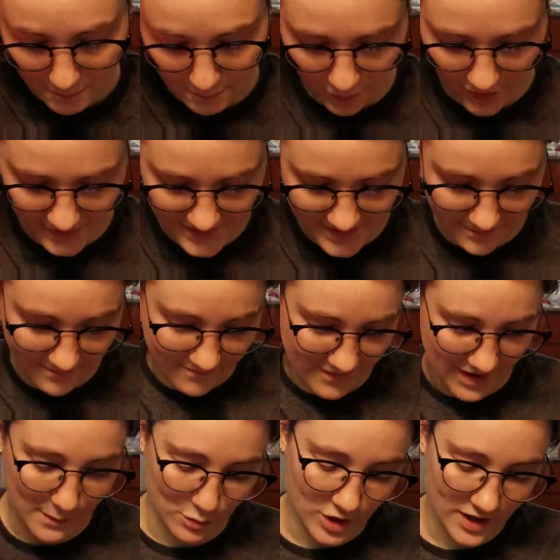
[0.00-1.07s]
bought some
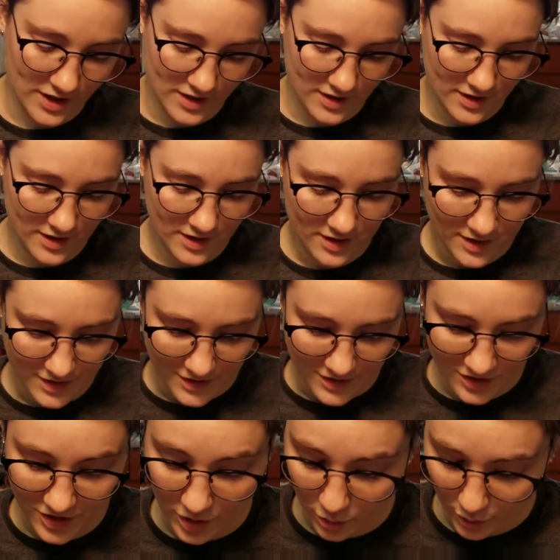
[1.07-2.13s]
fabric
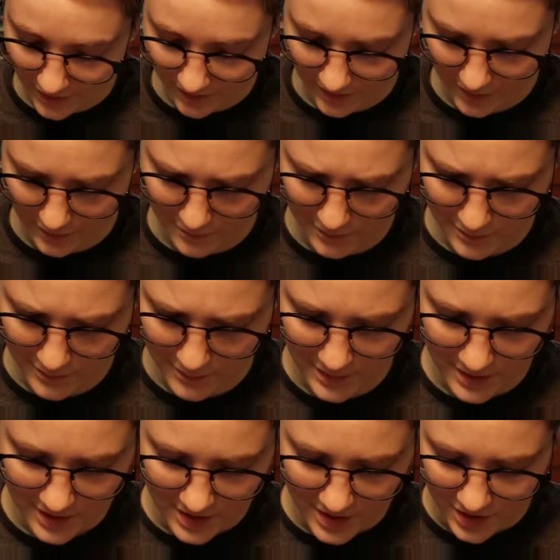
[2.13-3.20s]
to go with them
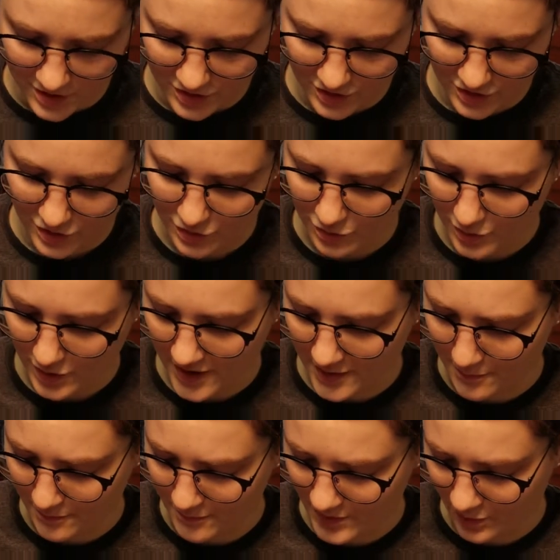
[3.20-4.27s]
to
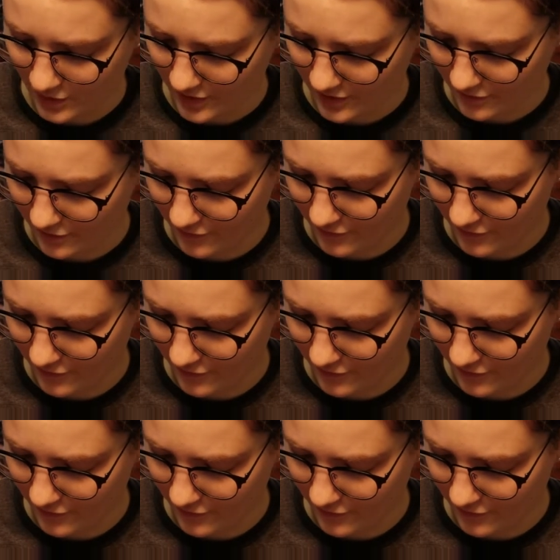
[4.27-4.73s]
sort of,